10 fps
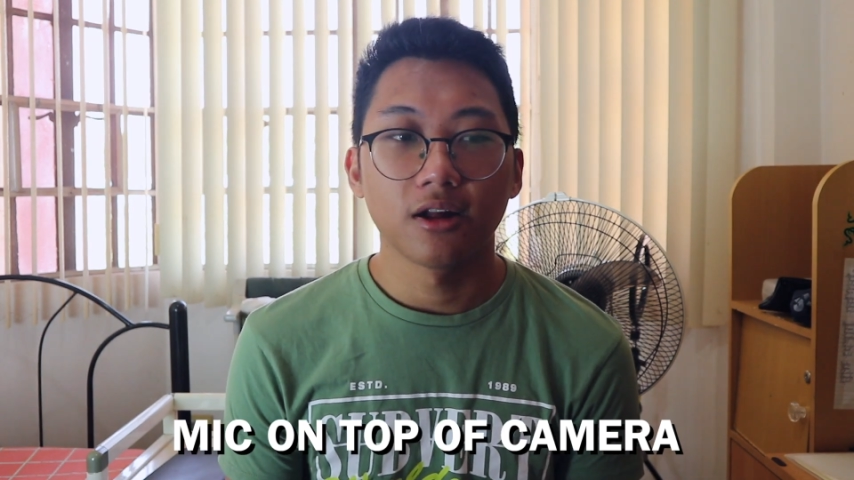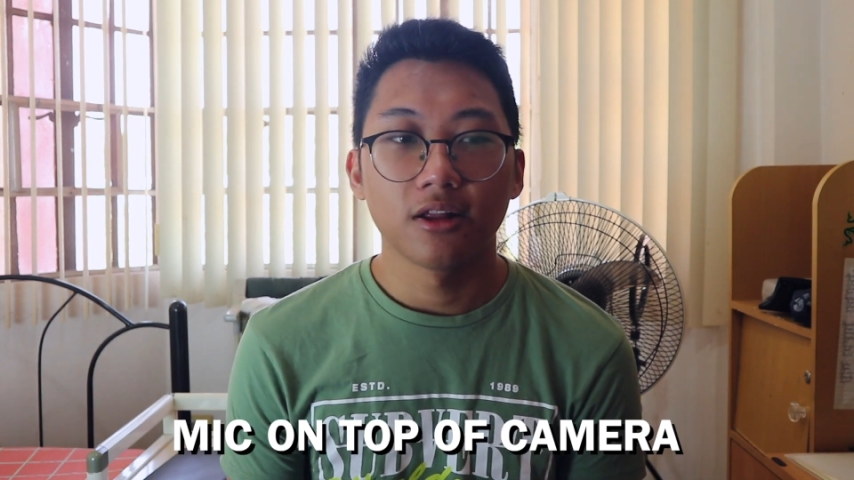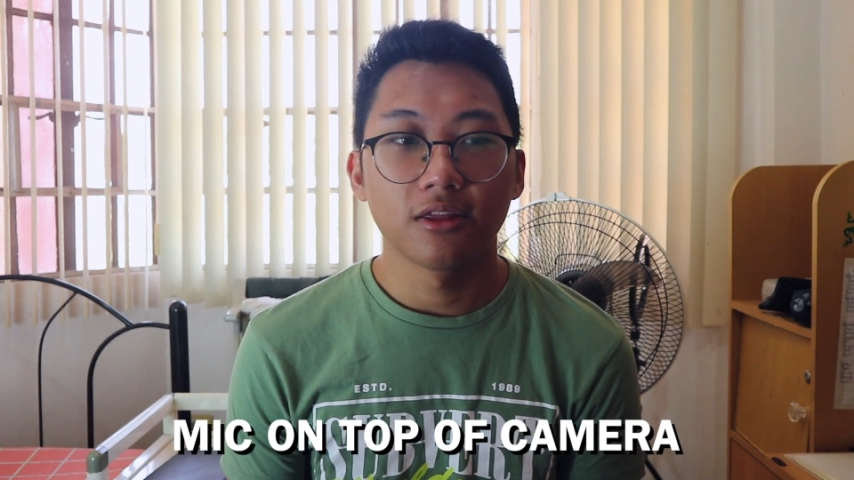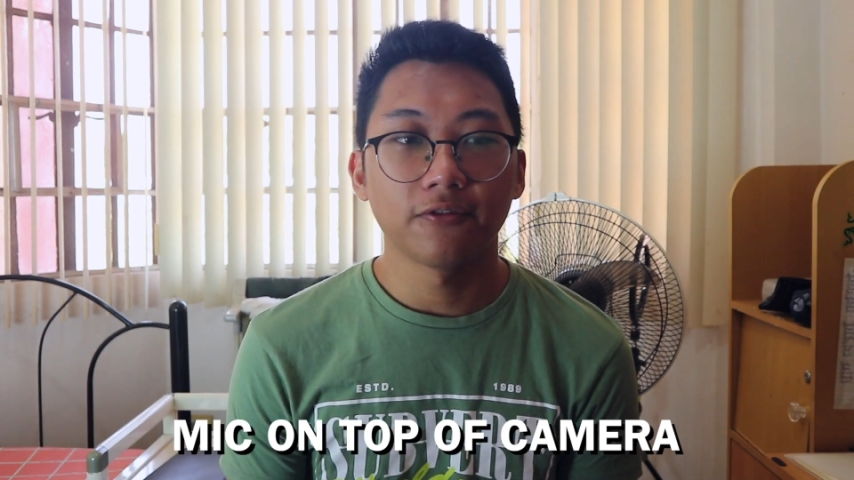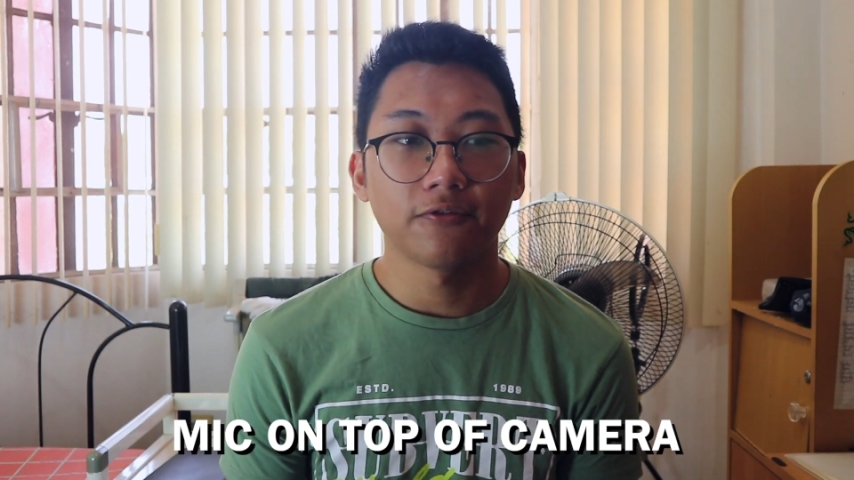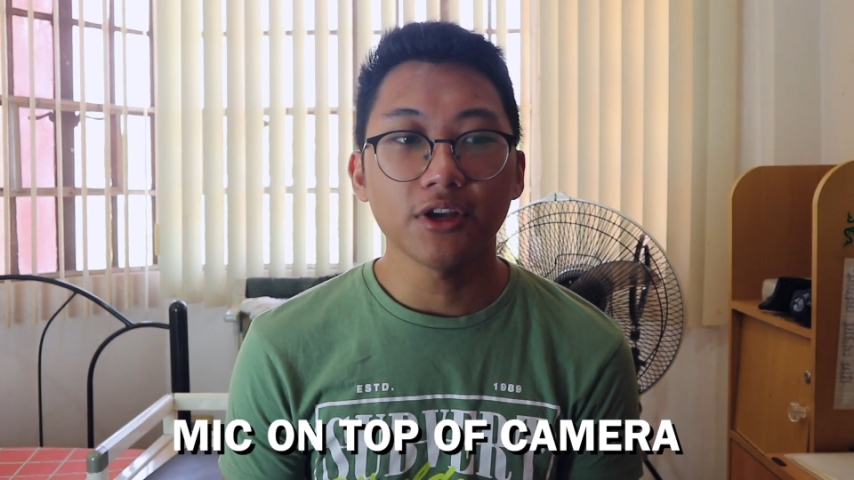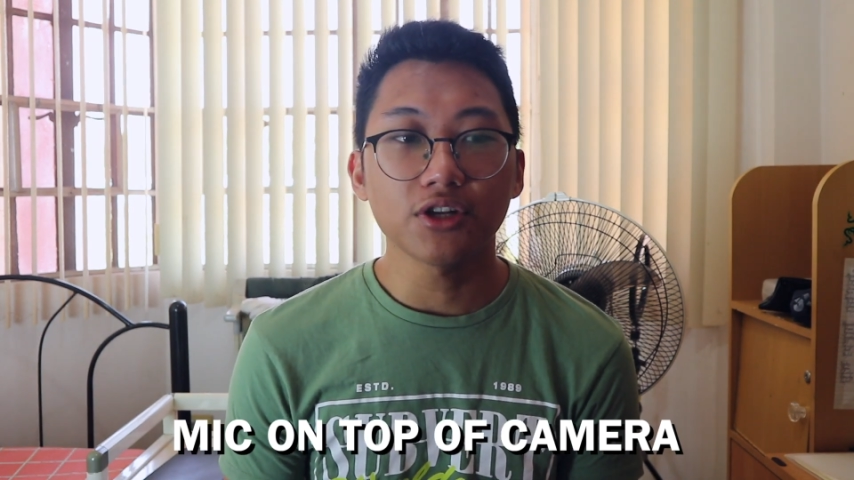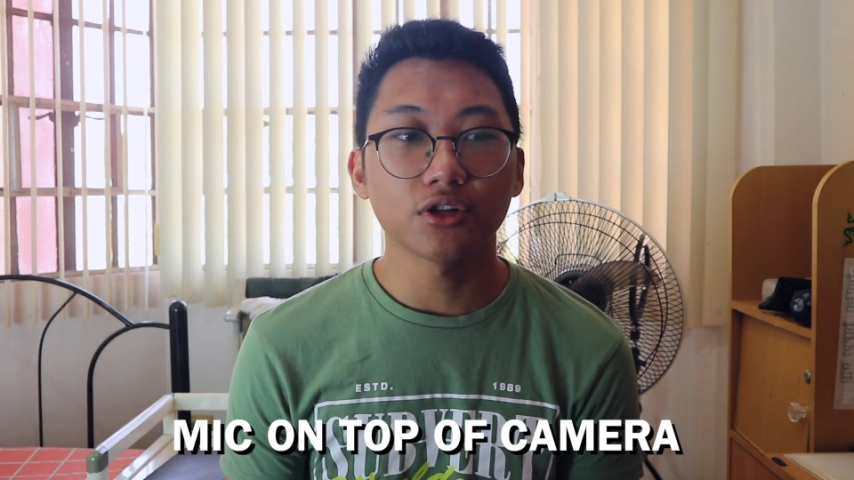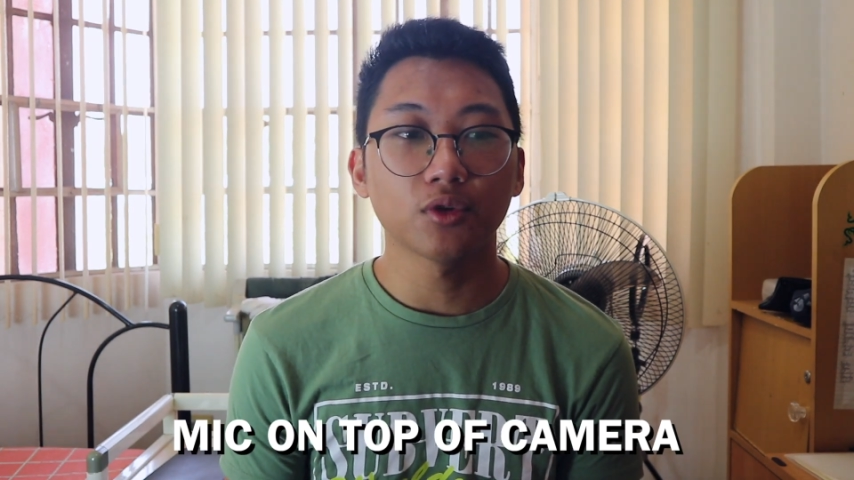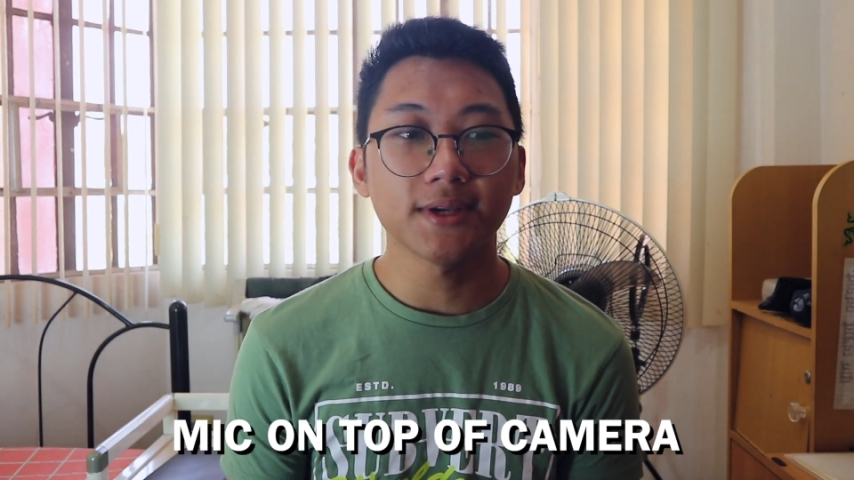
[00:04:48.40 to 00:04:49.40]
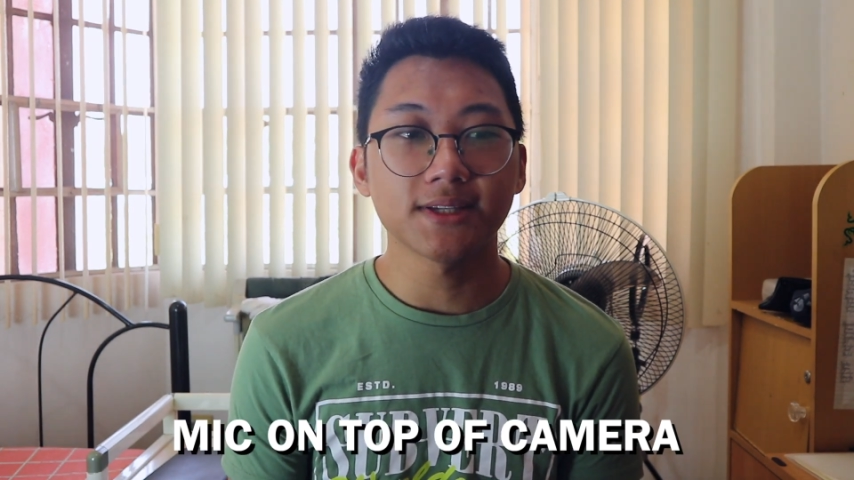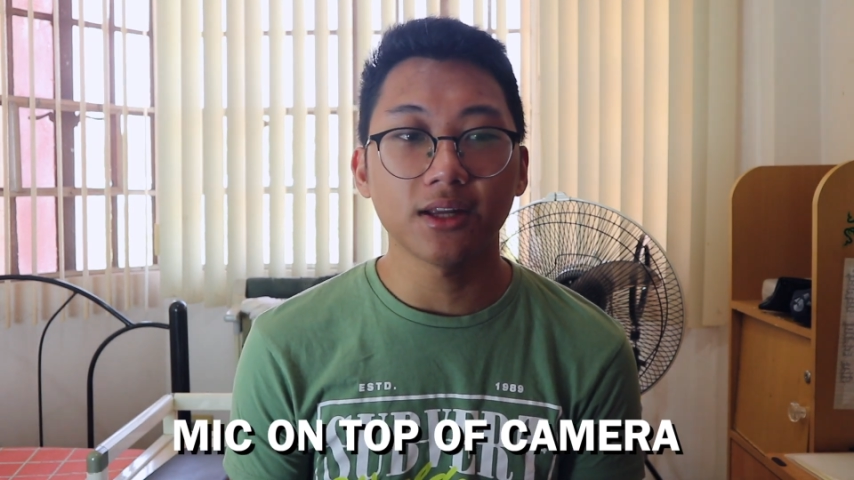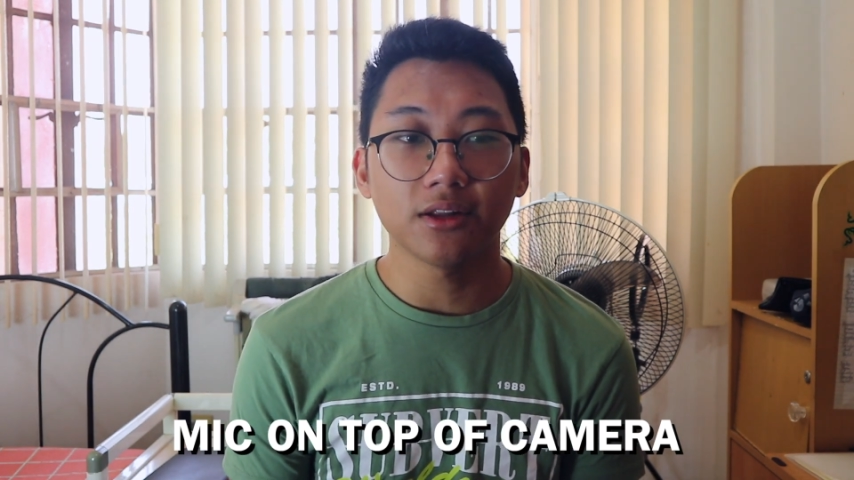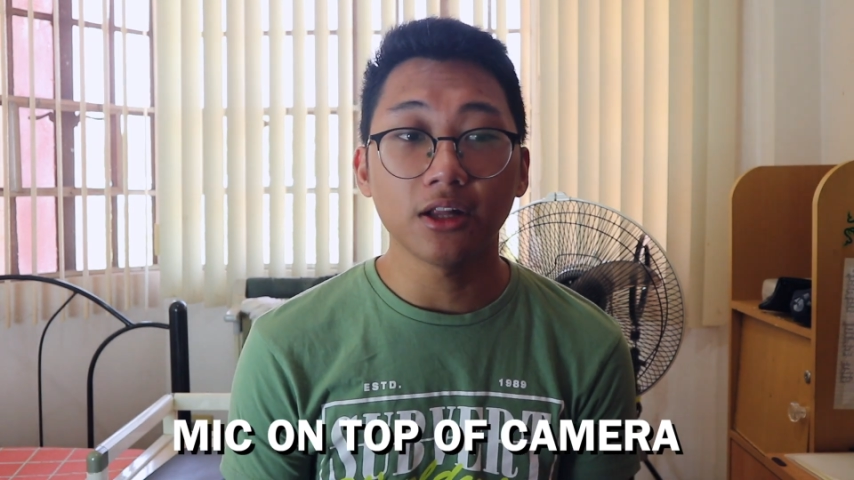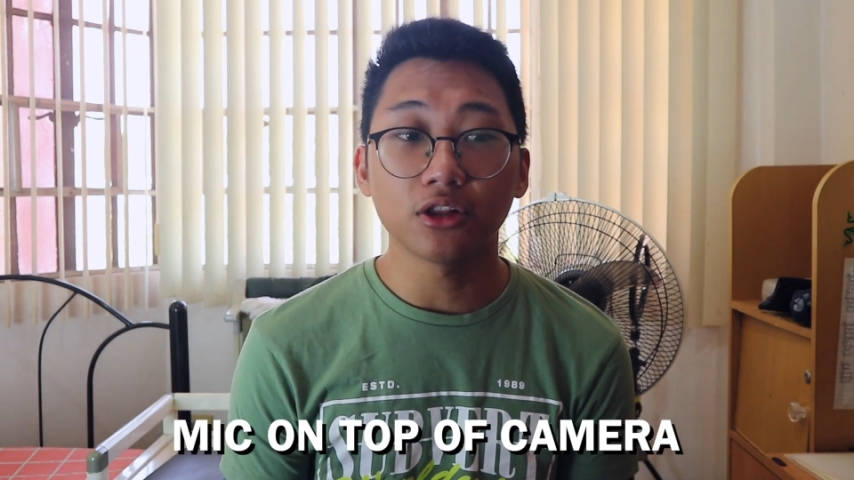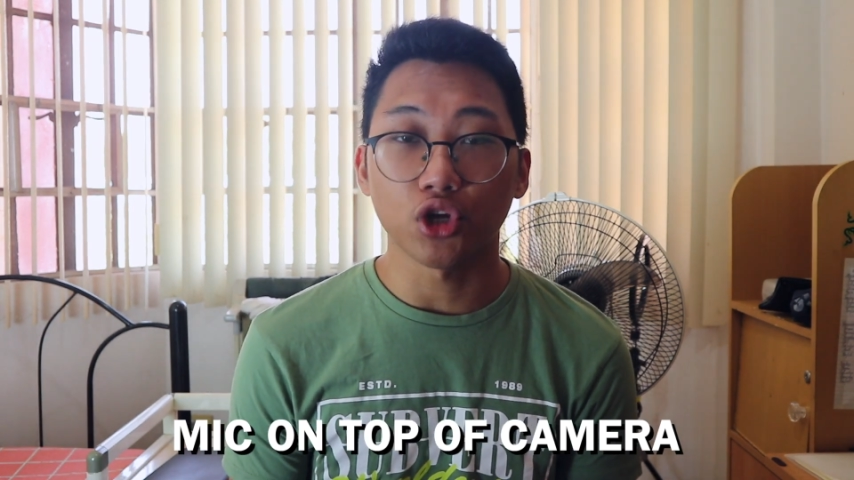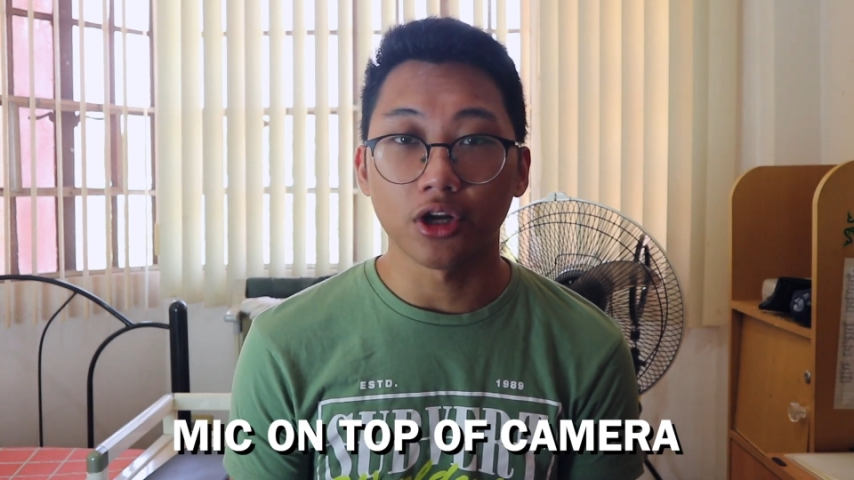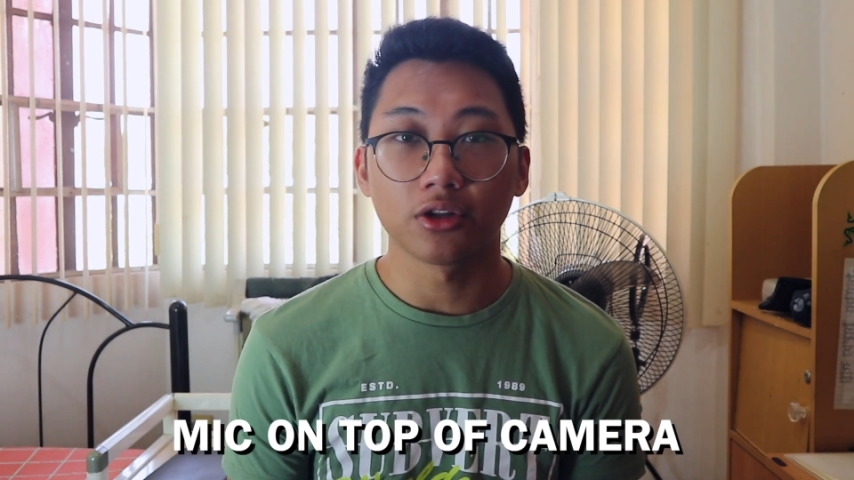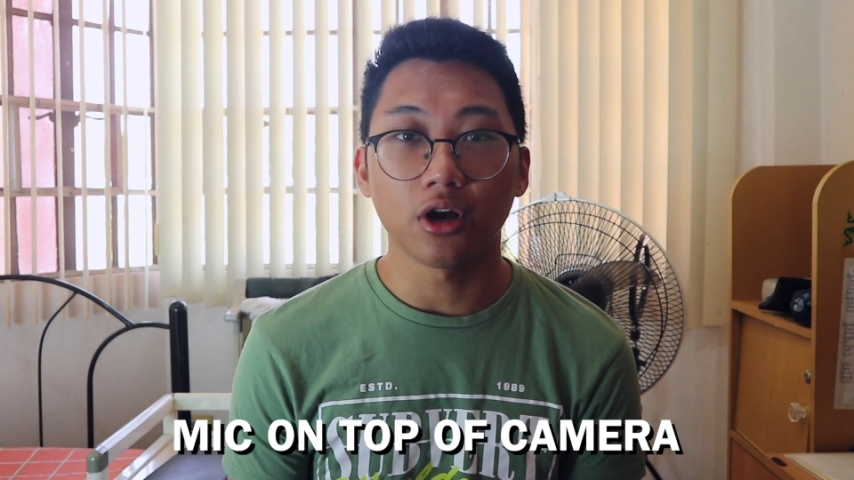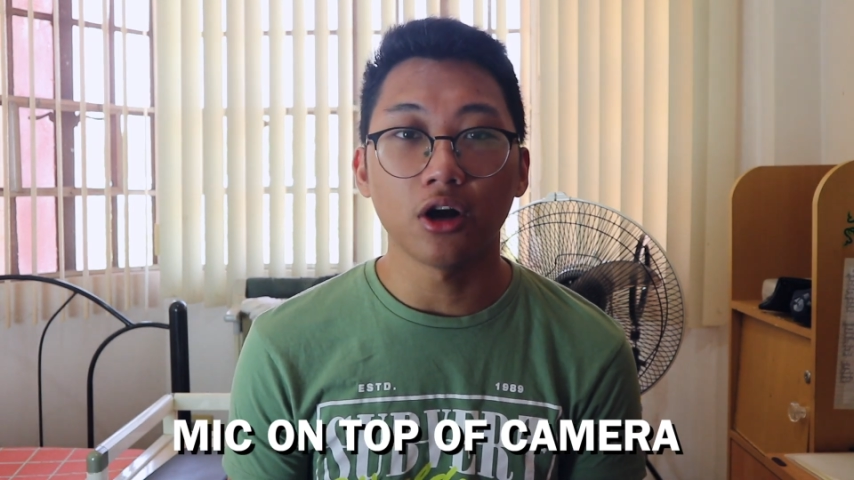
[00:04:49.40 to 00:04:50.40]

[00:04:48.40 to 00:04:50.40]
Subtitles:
The fish twisted and turned